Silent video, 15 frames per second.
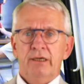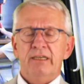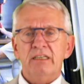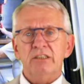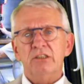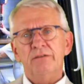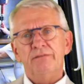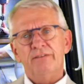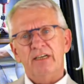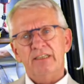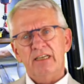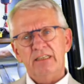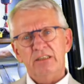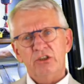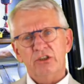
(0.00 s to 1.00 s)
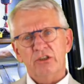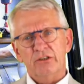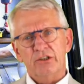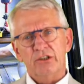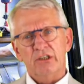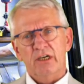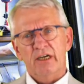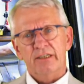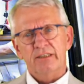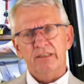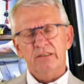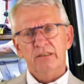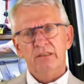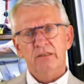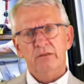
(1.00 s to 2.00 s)
That's the financial side.
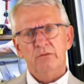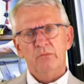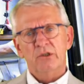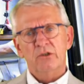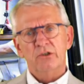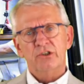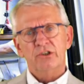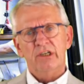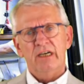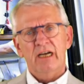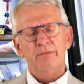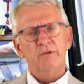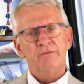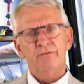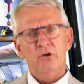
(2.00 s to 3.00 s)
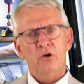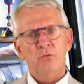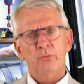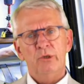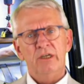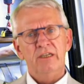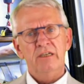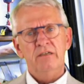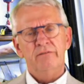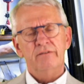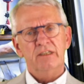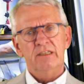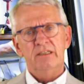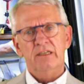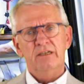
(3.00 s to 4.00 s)
Because I'm a firm
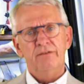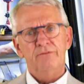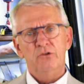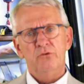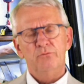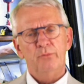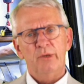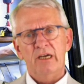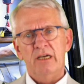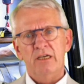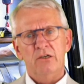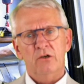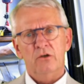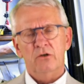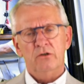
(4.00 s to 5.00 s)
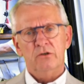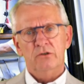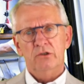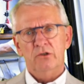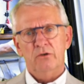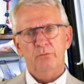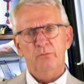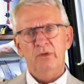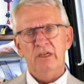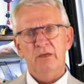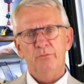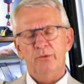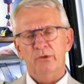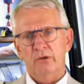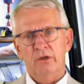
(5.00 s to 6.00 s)
believer in, if you pay your
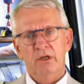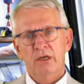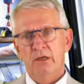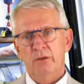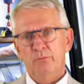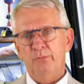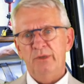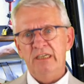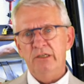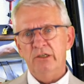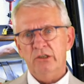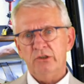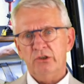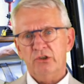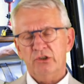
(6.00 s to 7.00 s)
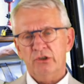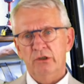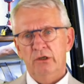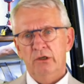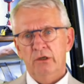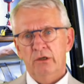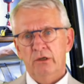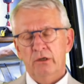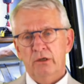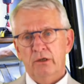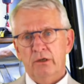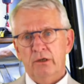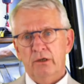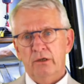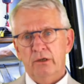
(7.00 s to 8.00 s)
people peanuts,
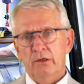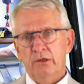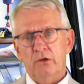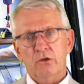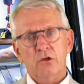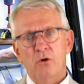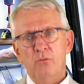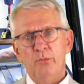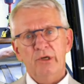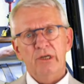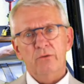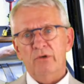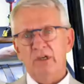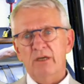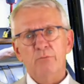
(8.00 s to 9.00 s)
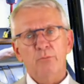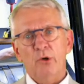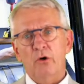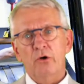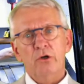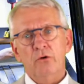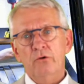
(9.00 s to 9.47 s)
your company will employ